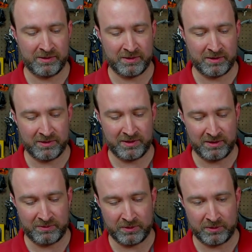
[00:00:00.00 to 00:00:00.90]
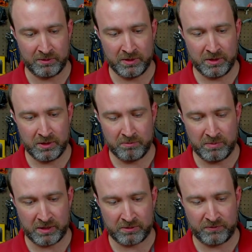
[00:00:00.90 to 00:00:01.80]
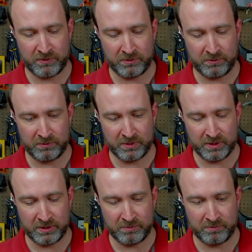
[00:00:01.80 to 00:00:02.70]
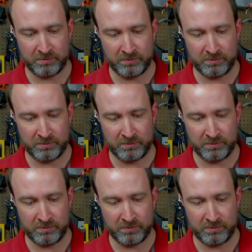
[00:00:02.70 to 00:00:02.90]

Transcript: It does have a little microphone